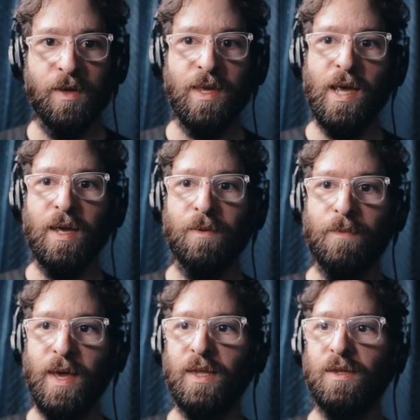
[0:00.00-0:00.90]
and they
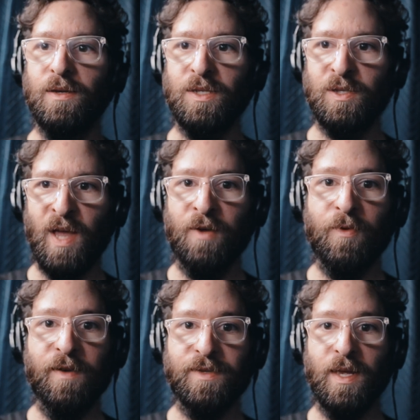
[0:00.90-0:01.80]
make the sound
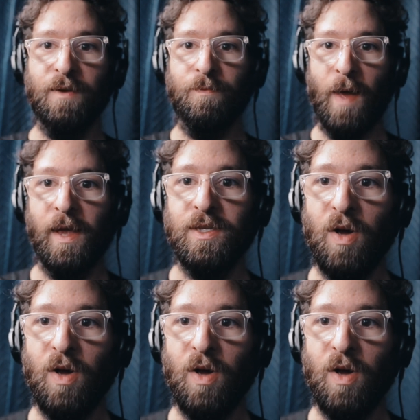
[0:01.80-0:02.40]
waves that bounce